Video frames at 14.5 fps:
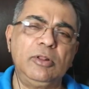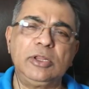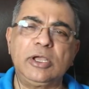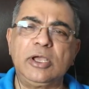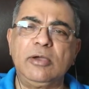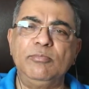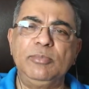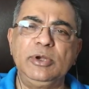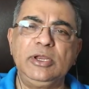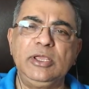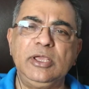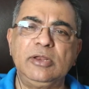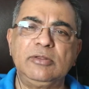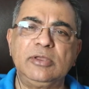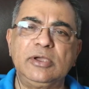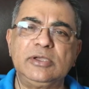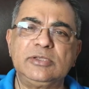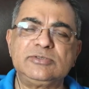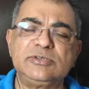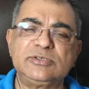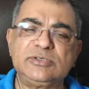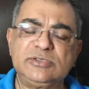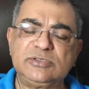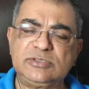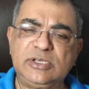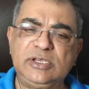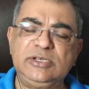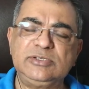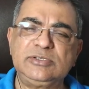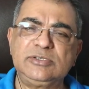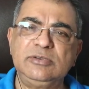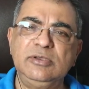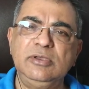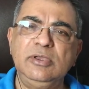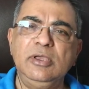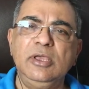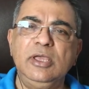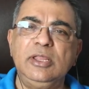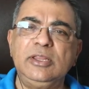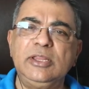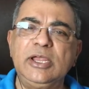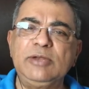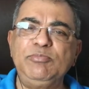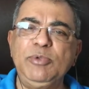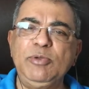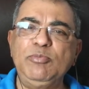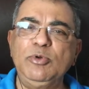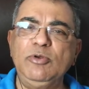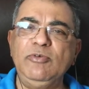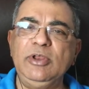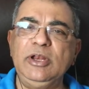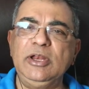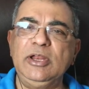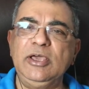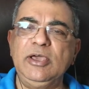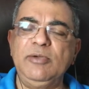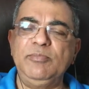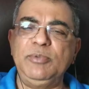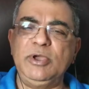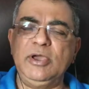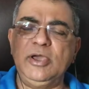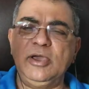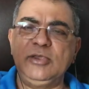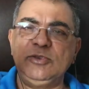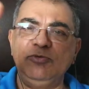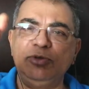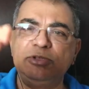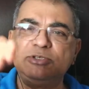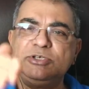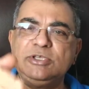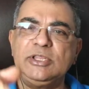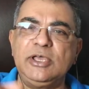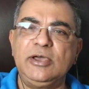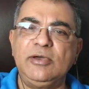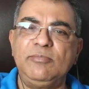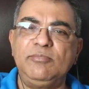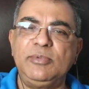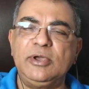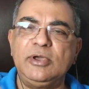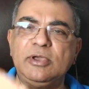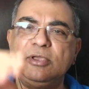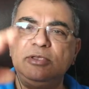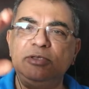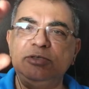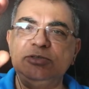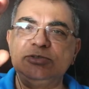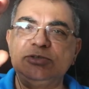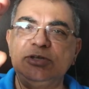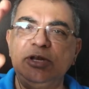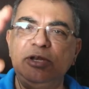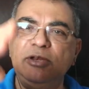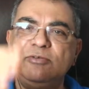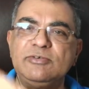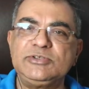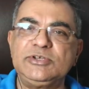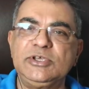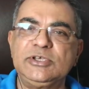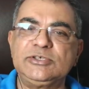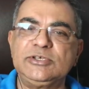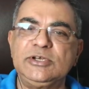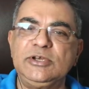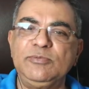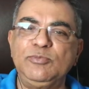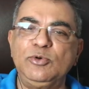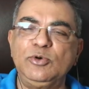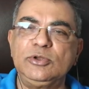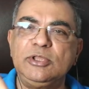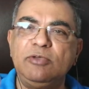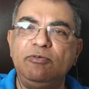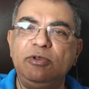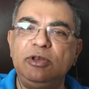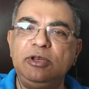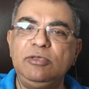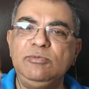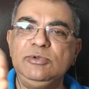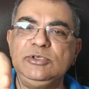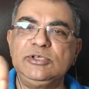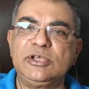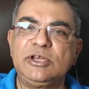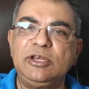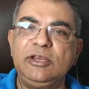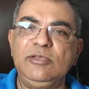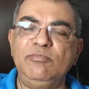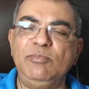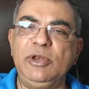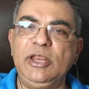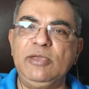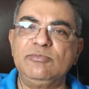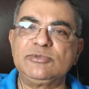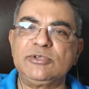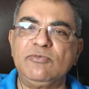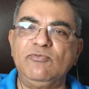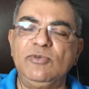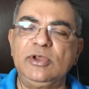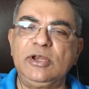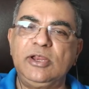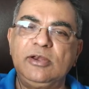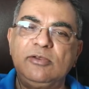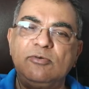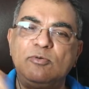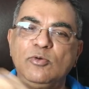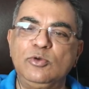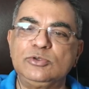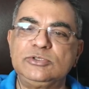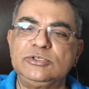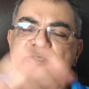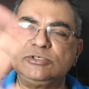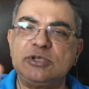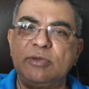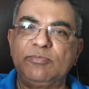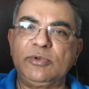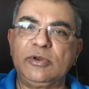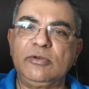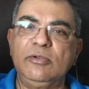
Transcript: company and the construction sites, that people will you will see the incident investigation report, they will immediately blame someone and close this chapter,